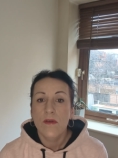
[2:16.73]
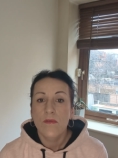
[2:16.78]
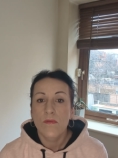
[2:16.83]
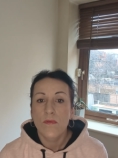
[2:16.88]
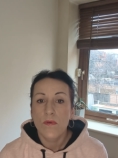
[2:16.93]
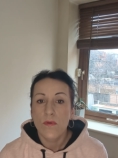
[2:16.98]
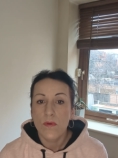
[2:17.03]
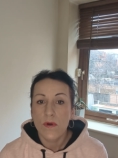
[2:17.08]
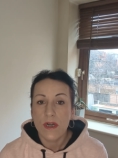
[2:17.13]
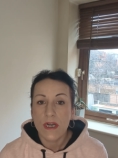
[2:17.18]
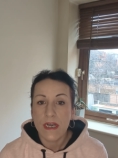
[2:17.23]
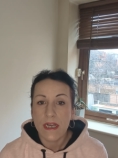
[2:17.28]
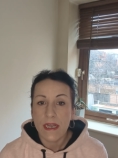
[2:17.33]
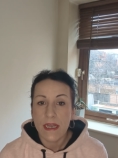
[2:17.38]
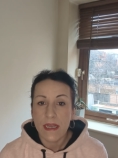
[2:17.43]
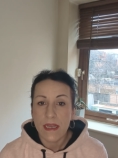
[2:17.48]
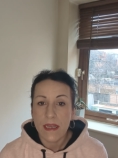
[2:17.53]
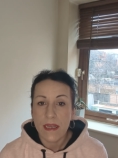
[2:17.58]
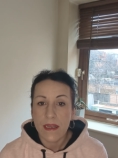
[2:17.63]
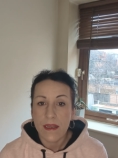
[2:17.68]
for
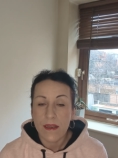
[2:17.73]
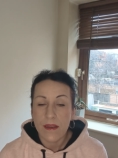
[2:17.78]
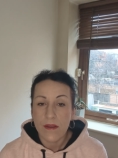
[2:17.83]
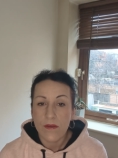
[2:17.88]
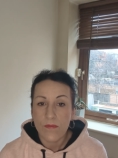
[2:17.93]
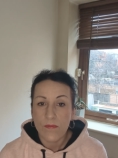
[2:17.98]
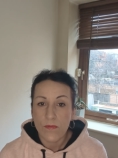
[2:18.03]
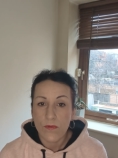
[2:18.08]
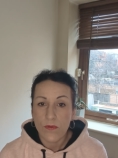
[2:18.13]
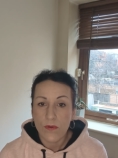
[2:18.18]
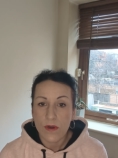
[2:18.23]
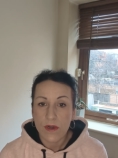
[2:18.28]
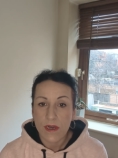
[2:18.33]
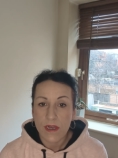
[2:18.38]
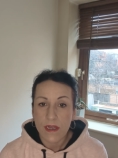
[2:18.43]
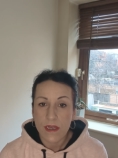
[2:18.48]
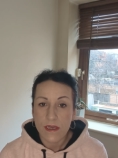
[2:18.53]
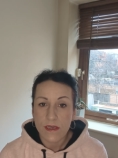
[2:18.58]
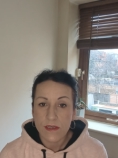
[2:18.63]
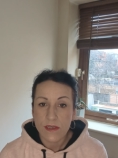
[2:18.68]
the for
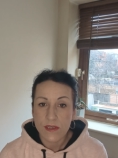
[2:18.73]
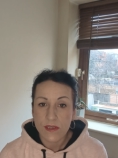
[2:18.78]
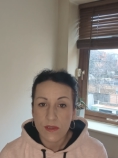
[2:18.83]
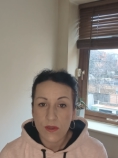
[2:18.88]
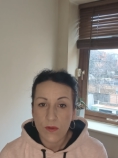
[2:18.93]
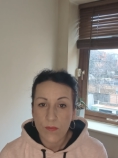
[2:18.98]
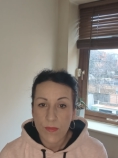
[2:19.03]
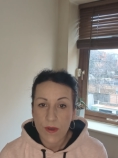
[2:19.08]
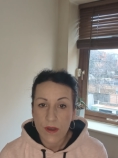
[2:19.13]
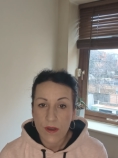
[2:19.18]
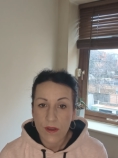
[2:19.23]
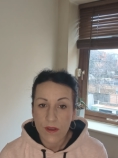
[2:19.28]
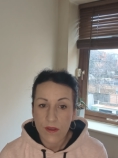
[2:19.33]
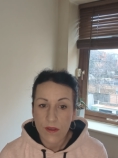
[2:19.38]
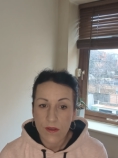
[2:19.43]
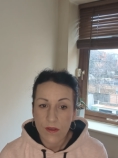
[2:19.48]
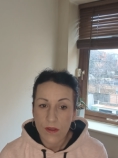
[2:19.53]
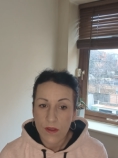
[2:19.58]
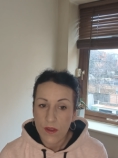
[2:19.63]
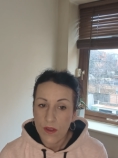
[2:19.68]
the stomach,
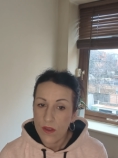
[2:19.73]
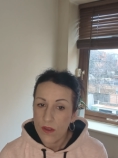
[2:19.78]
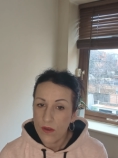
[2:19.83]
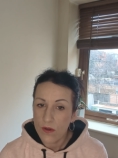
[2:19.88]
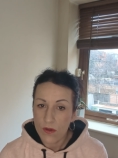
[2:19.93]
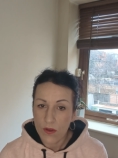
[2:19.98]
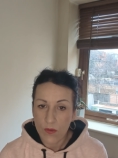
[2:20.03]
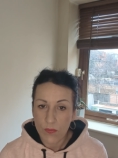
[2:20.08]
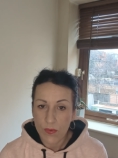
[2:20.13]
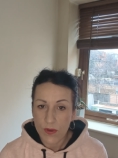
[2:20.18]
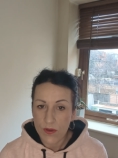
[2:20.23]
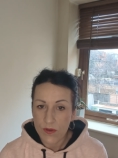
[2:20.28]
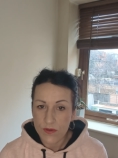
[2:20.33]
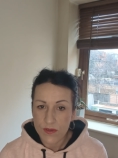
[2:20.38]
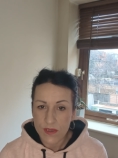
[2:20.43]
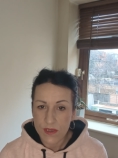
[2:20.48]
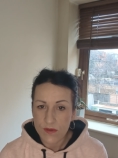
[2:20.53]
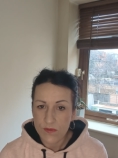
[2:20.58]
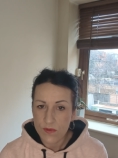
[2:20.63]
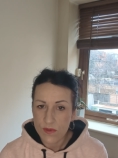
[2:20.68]
you know,
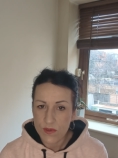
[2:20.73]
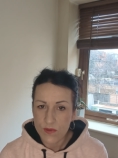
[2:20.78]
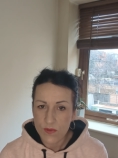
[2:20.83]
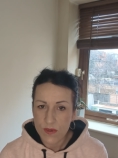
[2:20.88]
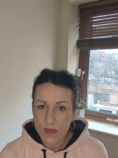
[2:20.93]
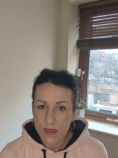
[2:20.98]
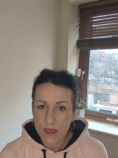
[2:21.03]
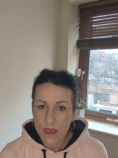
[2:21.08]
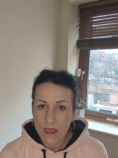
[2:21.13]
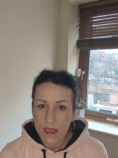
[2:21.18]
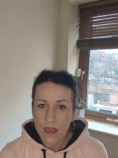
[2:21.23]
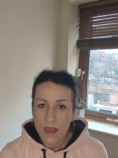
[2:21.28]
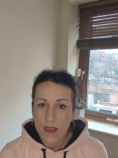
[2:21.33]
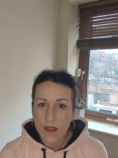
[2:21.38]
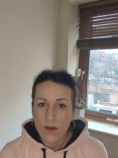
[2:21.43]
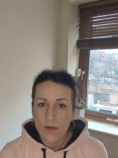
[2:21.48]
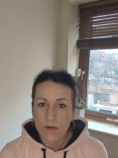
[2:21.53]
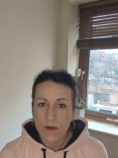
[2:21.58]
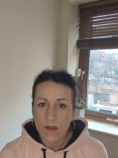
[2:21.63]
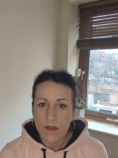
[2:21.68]
because it was really
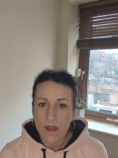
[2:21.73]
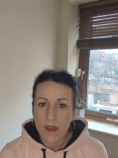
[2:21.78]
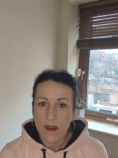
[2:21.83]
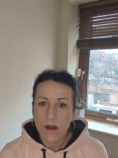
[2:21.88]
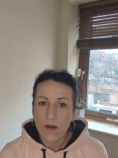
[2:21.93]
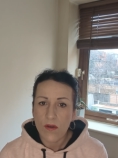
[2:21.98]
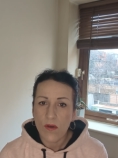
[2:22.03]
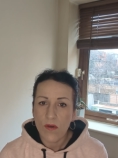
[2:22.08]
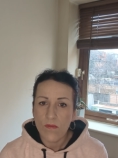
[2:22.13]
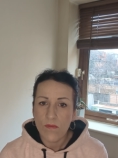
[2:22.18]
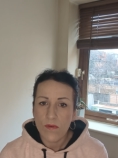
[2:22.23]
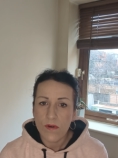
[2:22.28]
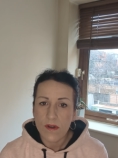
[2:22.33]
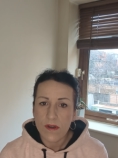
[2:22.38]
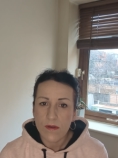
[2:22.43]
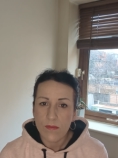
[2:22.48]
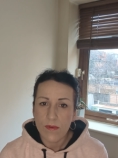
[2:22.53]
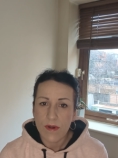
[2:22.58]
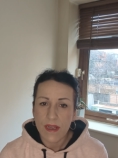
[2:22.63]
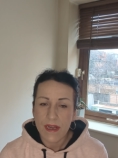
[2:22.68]
really
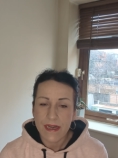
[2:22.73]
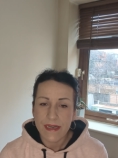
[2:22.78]
uncomfortable.